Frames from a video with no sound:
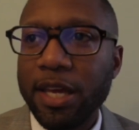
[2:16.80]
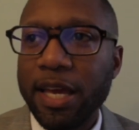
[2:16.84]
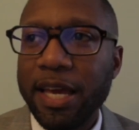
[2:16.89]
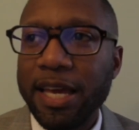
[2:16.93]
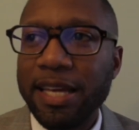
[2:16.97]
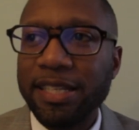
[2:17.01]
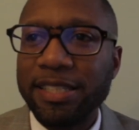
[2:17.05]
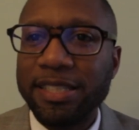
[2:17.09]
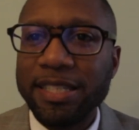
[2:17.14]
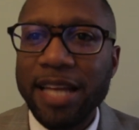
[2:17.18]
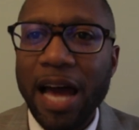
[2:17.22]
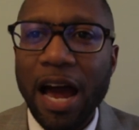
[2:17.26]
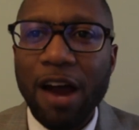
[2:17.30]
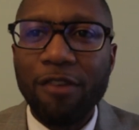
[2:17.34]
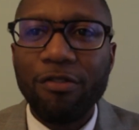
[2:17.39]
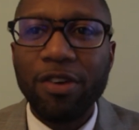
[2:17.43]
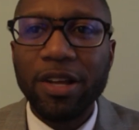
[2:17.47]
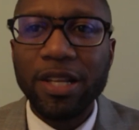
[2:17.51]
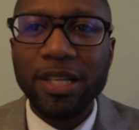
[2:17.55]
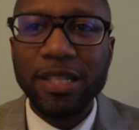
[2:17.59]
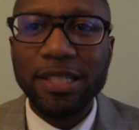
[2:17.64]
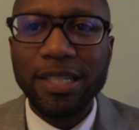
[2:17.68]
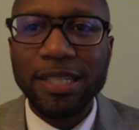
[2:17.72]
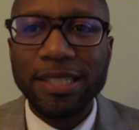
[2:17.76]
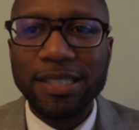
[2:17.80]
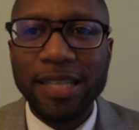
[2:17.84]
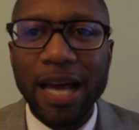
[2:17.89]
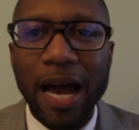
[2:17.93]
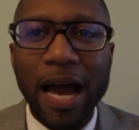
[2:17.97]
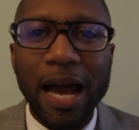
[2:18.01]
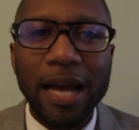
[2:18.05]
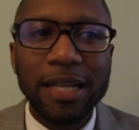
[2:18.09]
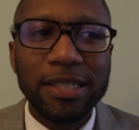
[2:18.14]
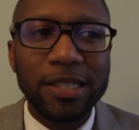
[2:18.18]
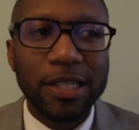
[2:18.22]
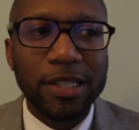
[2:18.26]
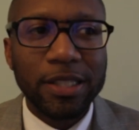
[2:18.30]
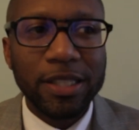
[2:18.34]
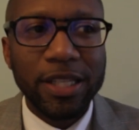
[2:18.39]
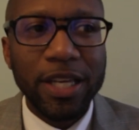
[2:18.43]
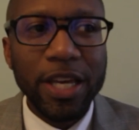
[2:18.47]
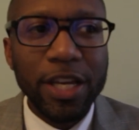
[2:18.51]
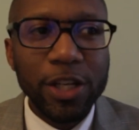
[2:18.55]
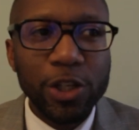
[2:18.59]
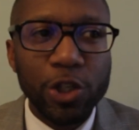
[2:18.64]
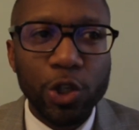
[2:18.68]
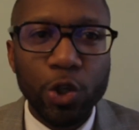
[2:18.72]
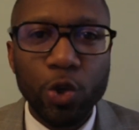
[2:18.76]
is not really designed to
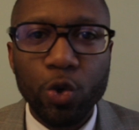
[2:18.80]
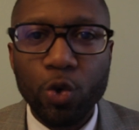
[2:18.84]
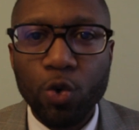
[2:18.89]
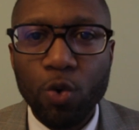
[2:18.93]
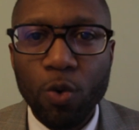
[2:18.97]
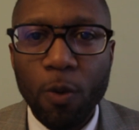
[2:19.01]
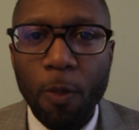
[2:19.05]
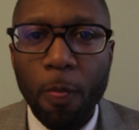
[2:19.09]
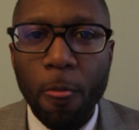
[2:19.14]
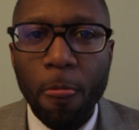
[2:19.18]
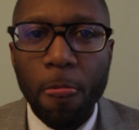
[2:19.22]
teach you